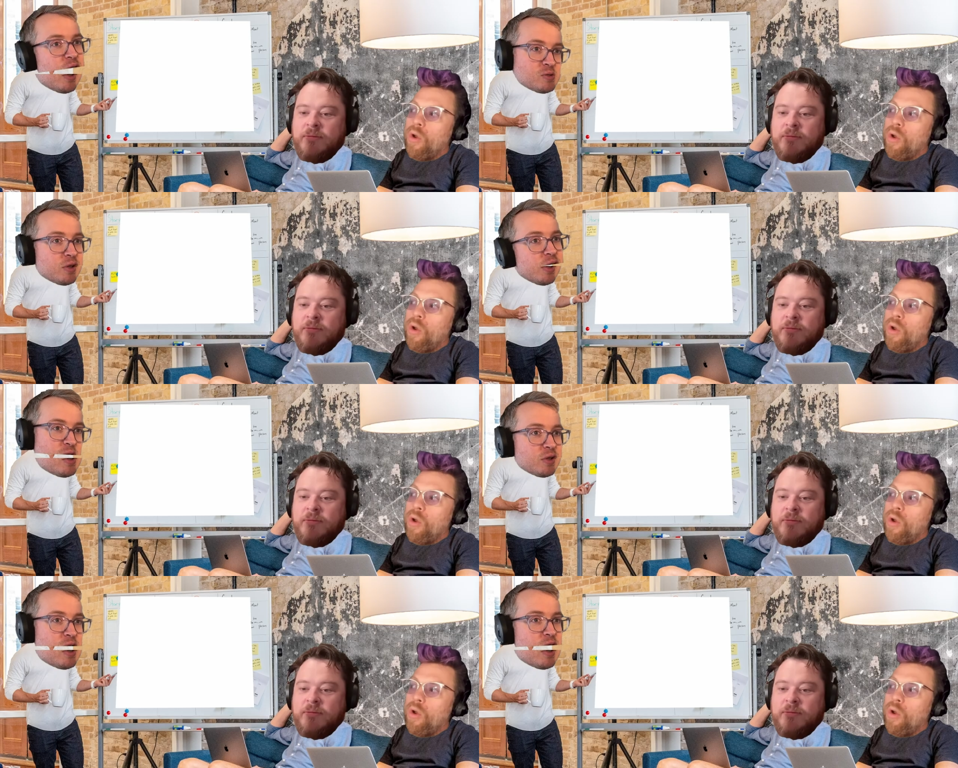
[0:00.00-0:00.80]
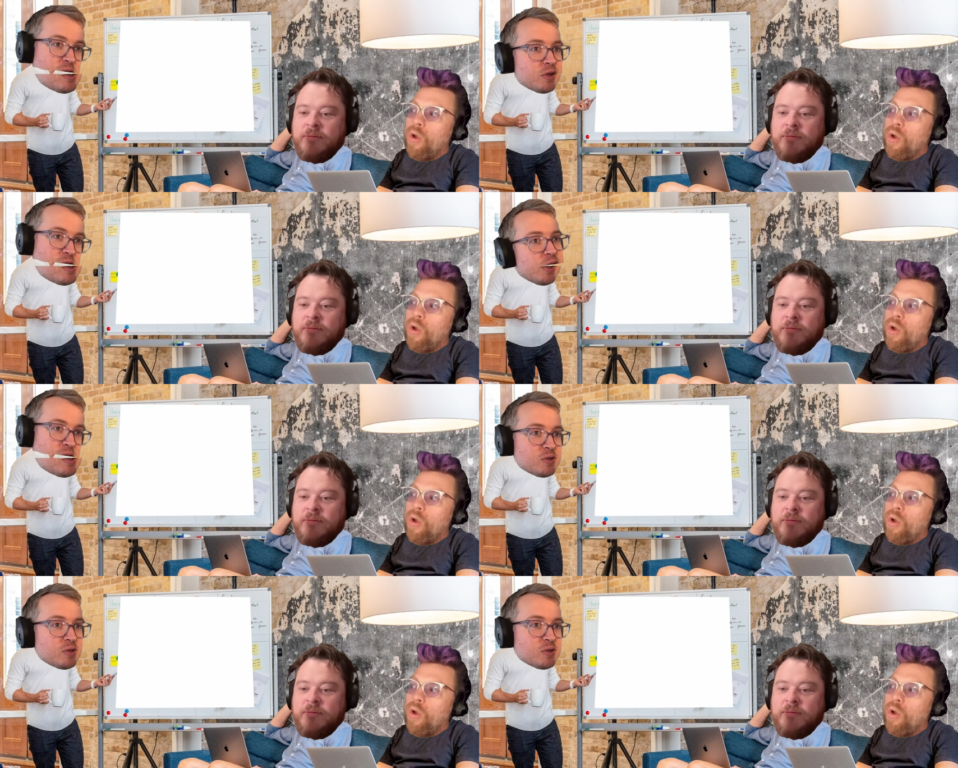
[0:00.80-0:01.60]
Speaker 1: I think we
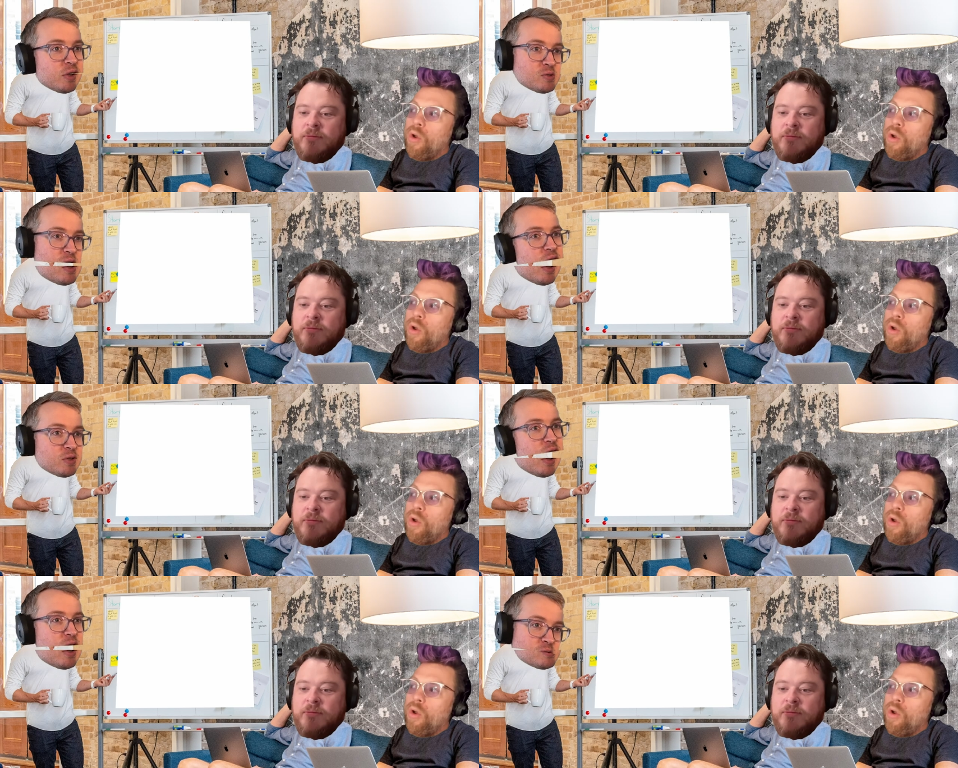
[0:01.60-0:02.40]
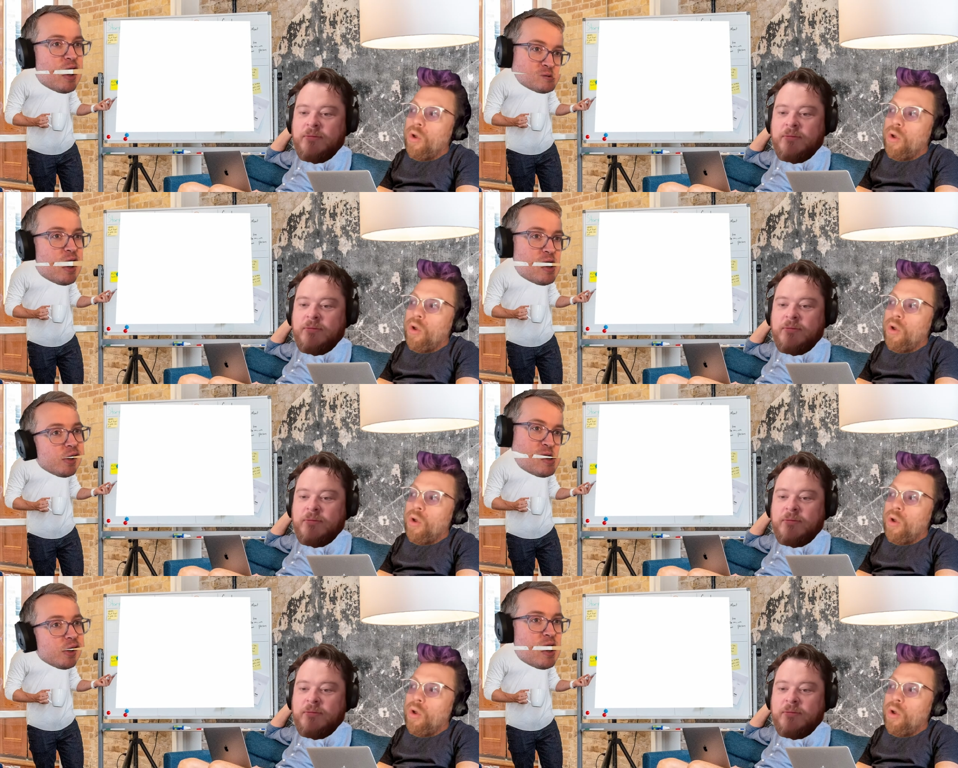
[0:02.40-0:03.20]
are hemming ourselves in
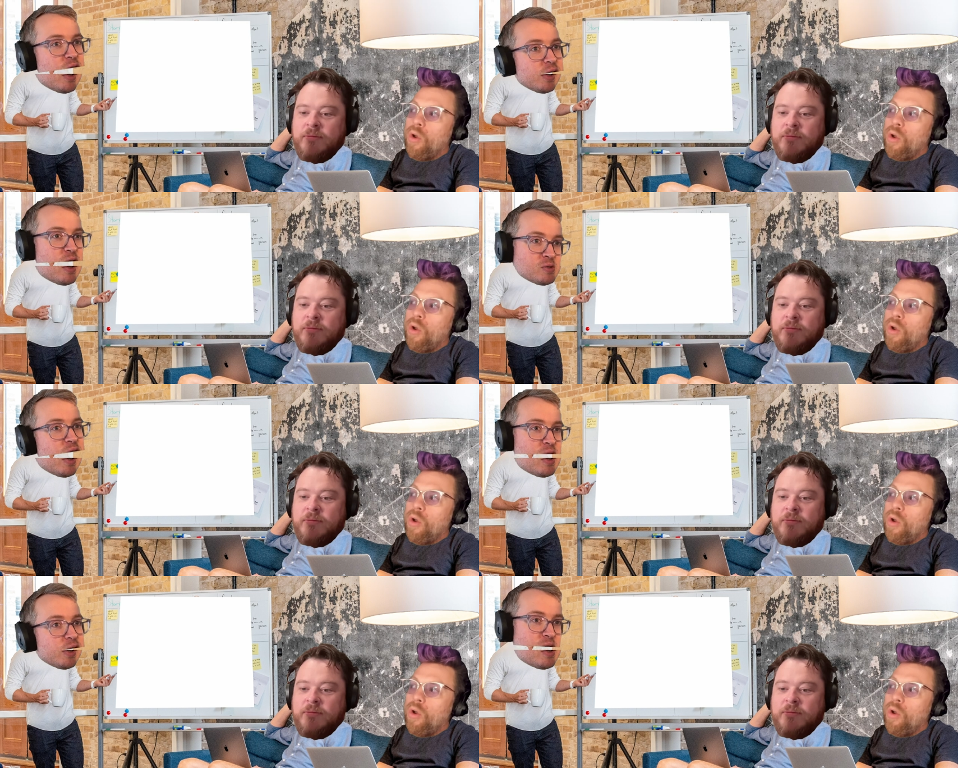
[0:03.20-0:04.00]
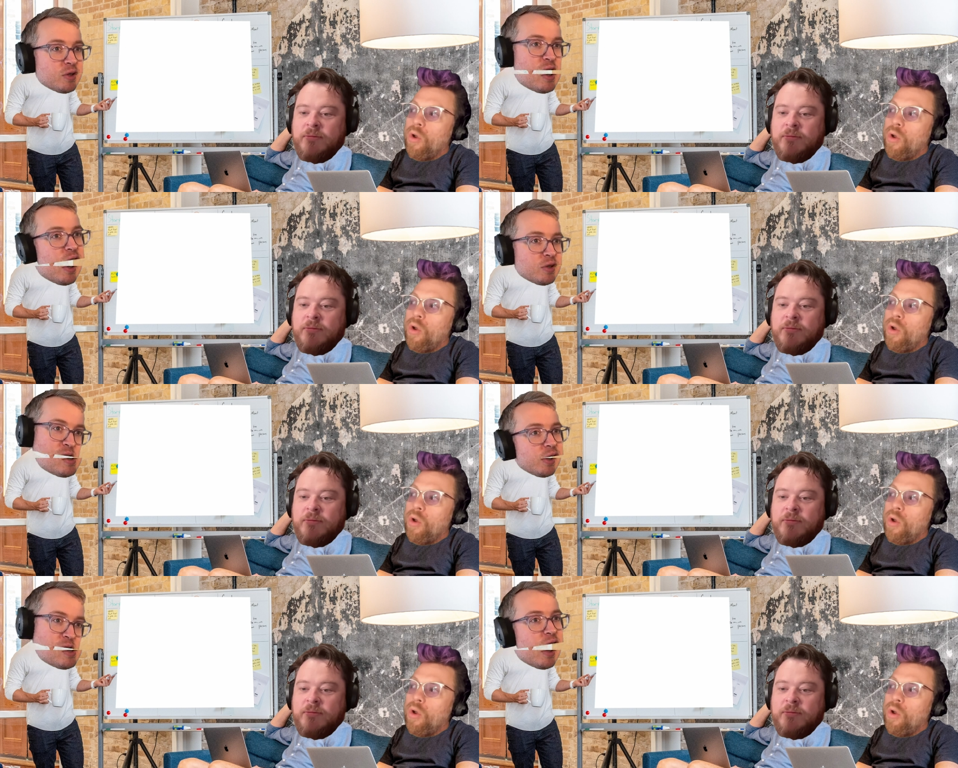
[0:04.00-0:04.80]
a bit by just
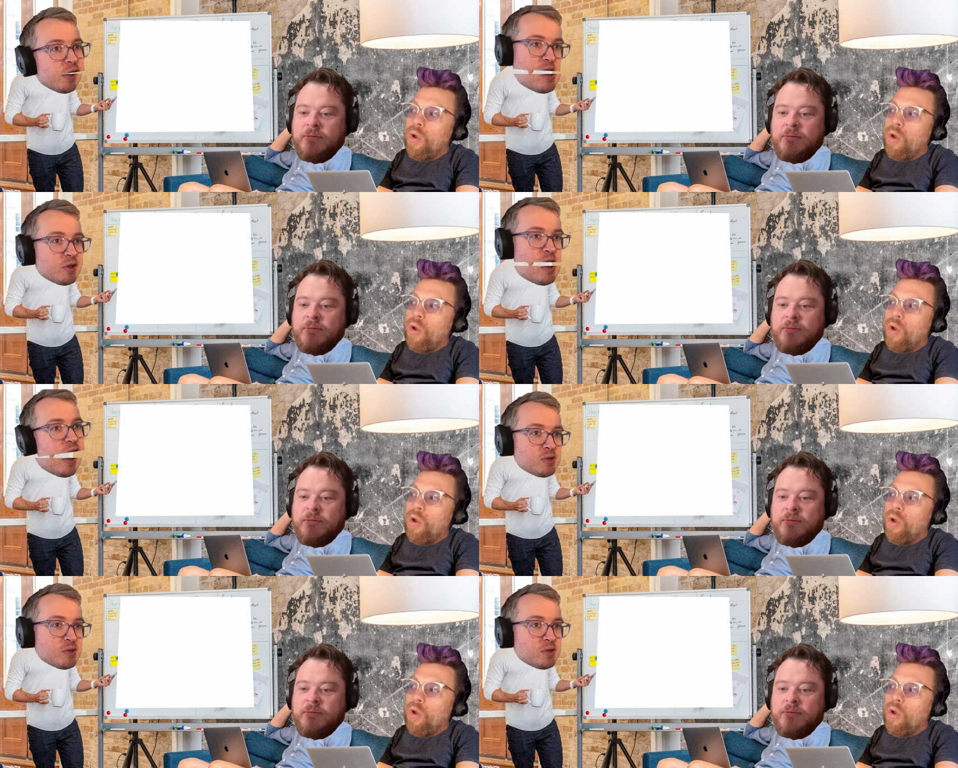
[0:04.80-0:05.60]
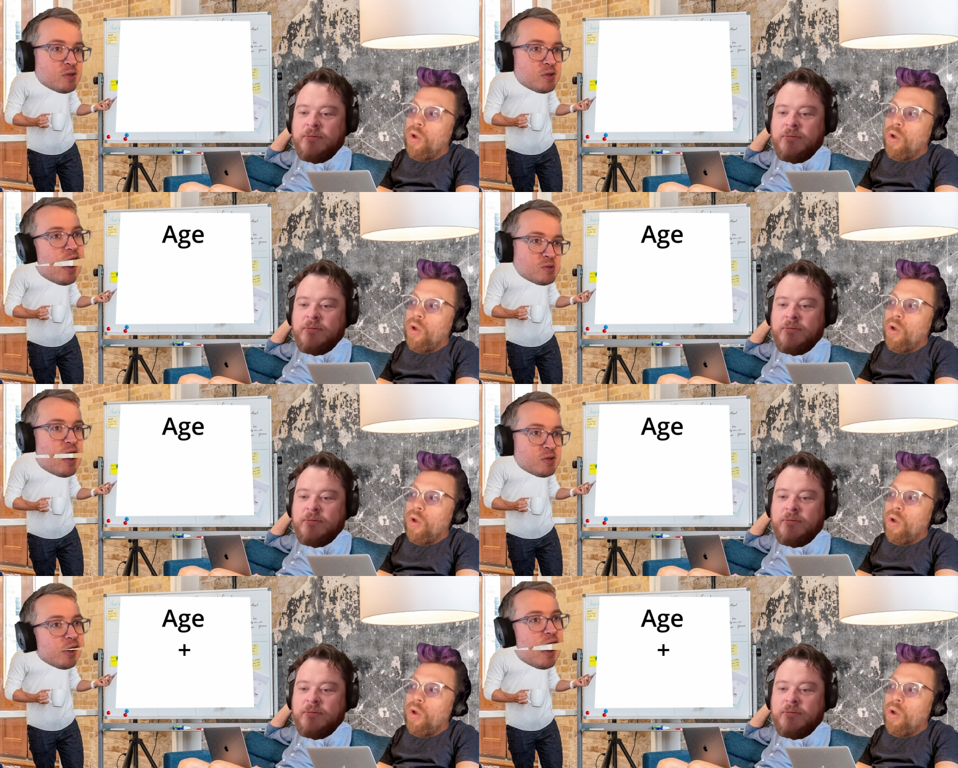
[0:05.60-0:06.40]
focusing on
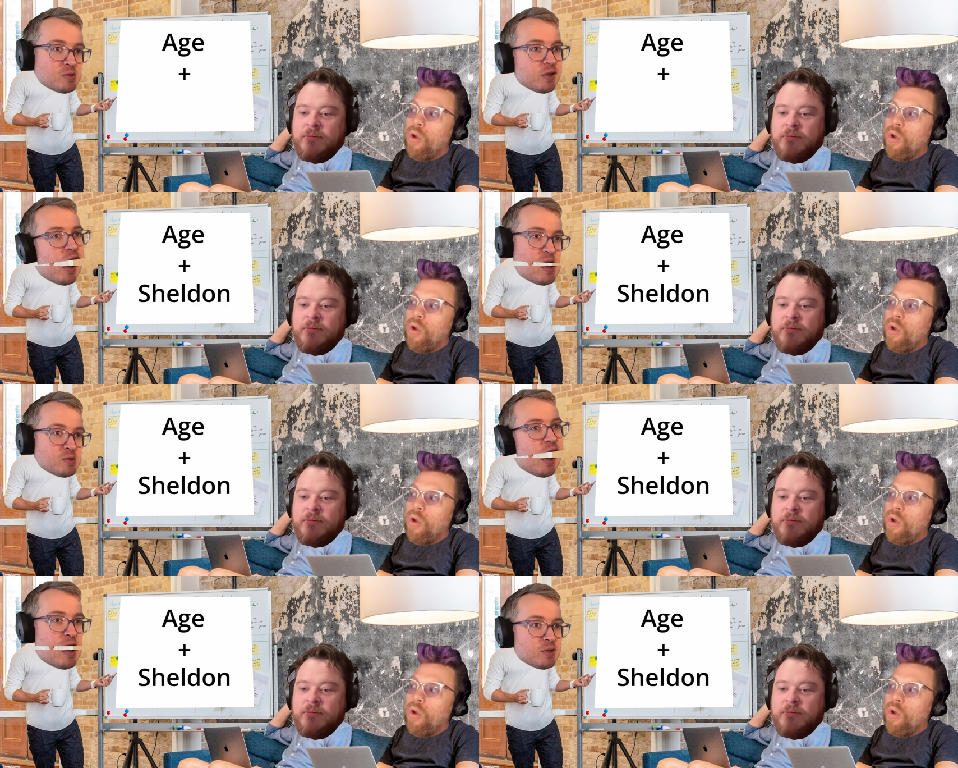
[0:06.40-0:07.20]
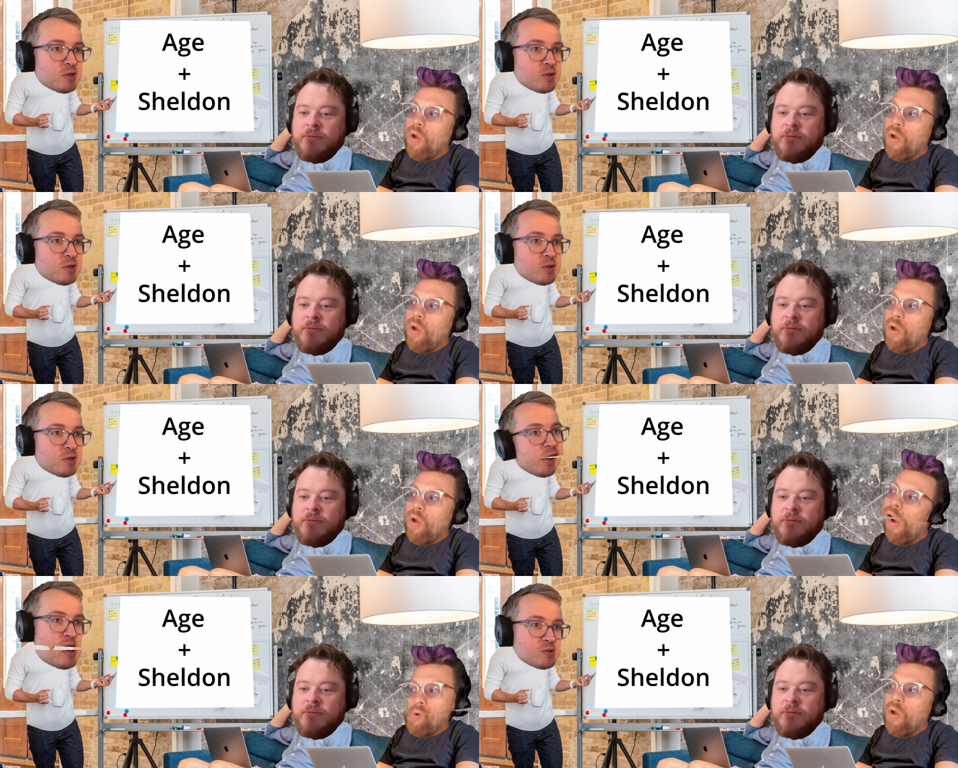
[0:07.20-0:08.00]
age Sheldon.
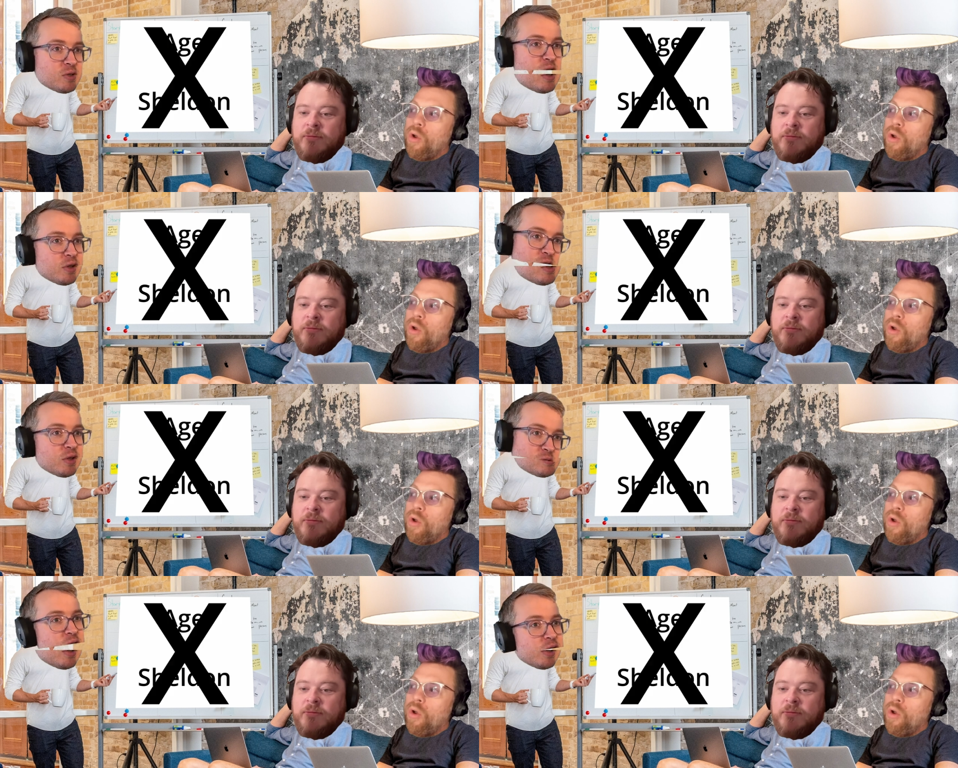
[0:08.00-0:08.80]
May mm -hmm. I mm-hmm. propose